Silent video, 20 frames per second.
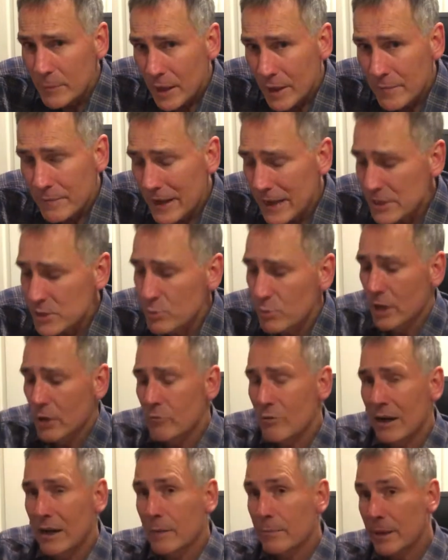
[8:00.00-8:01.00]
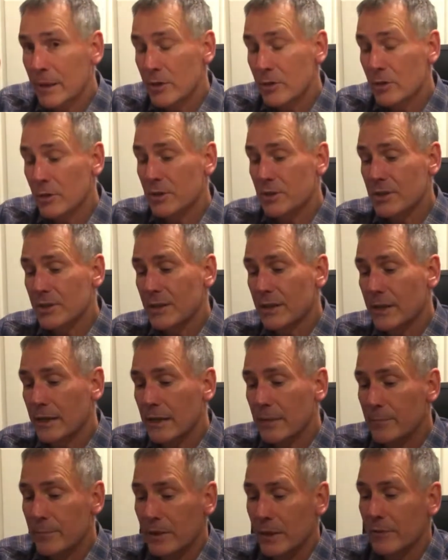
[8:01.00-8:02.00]
And that's why I'd recommend you consider,
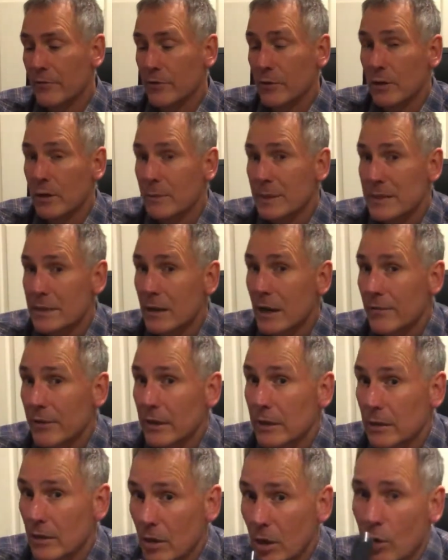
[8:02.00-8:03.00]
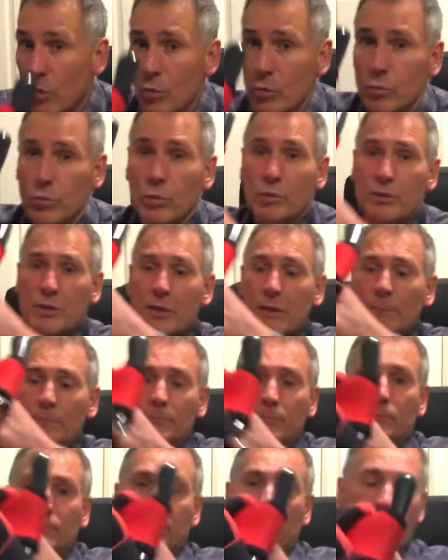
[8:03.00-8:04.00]
if you're going to be diving in cold water,
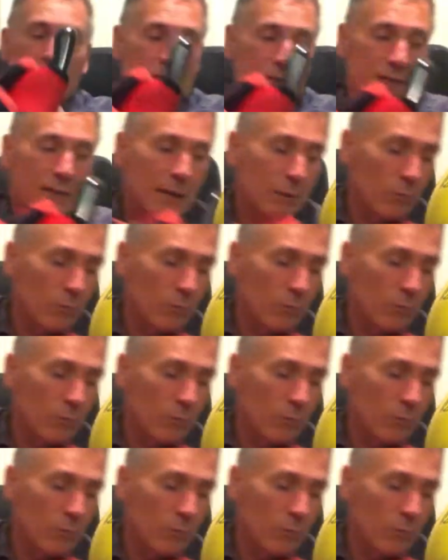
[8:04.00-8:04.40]
to stay